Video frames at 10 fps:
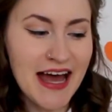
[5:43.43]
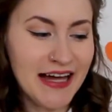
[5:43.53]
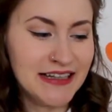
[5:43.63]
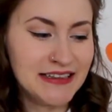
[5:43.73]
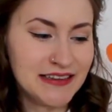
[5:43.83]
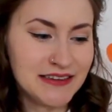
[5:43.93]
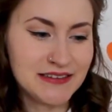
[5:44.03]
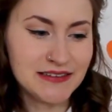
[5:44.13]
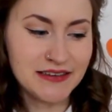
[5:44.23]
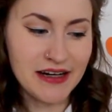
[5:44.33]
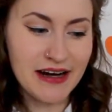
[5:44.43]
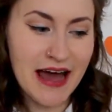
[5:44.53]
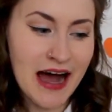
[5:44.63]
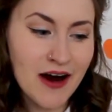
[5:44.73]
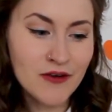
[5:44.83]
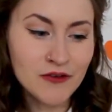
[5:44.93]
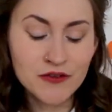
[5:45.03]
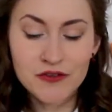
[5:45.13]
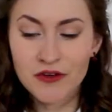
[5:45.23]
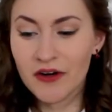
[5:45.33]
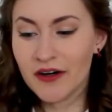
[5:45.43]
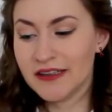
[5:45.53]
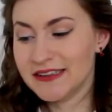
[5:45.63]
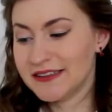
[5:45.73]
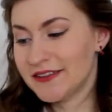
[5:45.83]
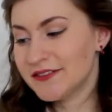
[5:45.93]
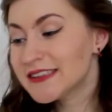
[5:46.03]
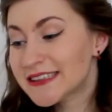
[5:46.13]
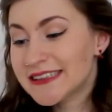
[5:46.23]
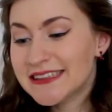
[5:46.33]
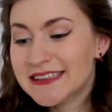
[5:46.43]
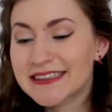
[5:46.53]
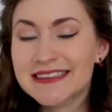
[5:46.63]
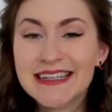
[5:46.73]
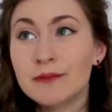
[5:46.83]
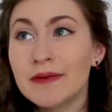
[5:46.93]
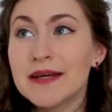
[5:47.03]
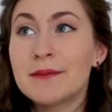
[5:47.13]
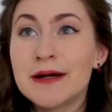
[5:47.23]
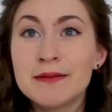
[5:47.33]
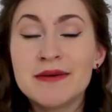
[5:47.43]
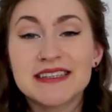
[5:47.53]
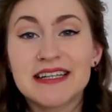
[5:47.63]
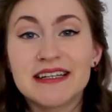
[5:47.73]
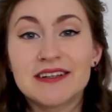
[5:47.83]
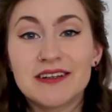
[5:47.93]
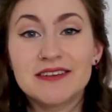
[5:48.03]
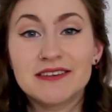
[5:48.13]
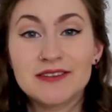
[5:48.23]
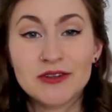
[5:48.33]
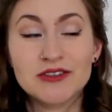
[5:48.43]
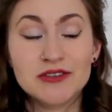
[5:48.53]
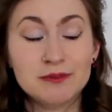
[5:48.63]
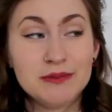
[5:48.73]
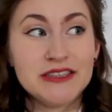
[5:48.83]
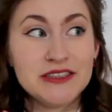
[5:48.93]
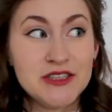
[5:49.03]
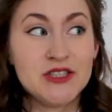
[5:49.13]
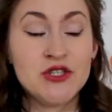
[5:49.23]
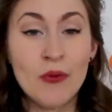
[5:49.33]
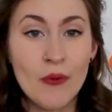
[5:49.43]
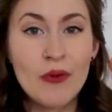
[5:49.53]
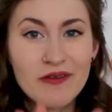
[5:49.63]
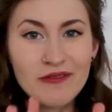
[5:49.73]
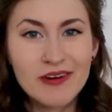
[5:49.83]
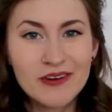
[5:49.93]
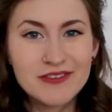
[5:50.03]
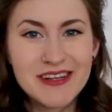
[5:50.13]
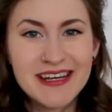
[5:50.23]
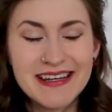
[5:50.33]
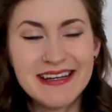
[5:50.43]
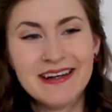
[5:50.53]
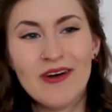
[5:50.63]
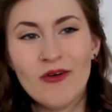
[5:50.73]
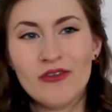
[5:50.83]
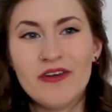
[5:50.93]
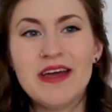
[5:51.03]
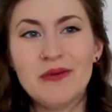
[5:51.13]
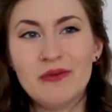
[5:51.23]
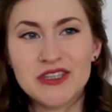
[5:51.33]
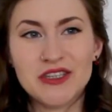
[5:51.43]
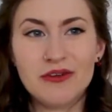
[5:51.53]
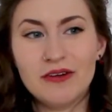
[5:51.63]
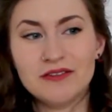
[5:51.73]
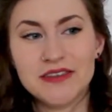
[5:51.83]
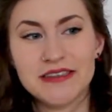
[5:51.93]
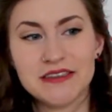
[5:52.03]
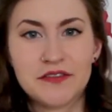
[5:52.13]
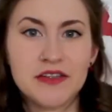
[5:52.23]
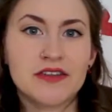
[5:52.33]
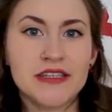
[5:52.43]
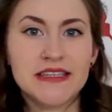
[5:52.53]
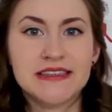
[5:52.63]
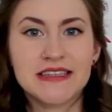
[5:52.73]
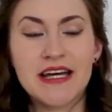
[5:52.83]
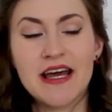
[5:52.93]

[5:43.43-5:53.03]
And now for the 7th season, it might be because I got also a bit too involved in the whole thing, watching all of these theories